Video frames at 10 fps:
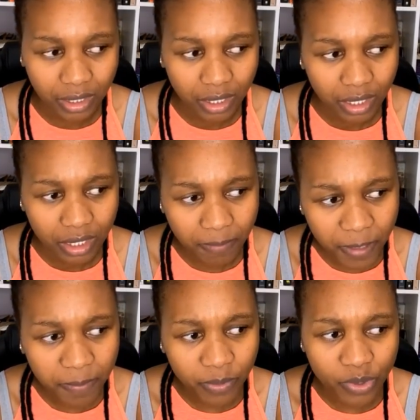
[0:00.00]
The people
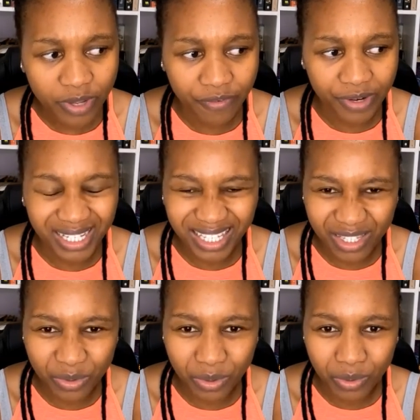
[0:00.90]
who have read
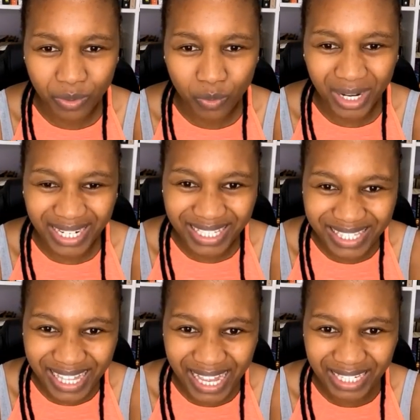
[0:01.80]
Ego will
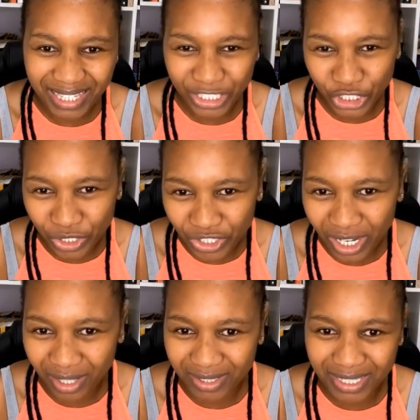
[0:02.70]
understand the church
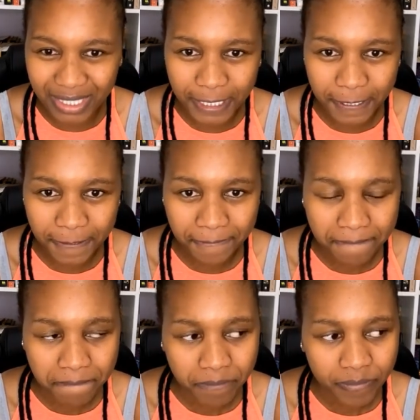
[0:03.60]
cults,
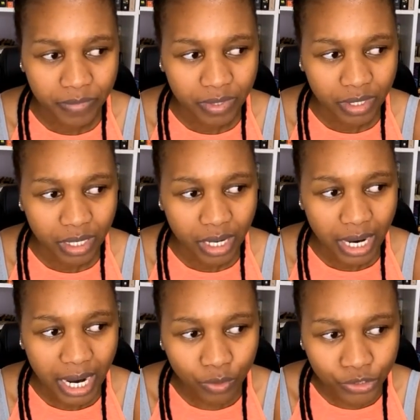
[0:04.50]
how
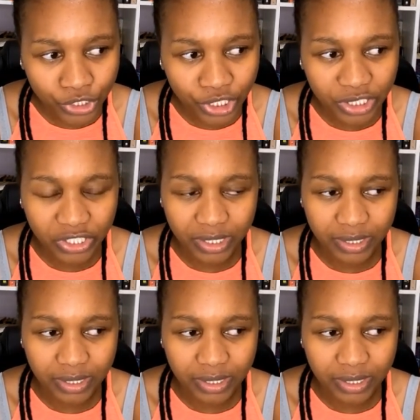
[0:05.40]
churches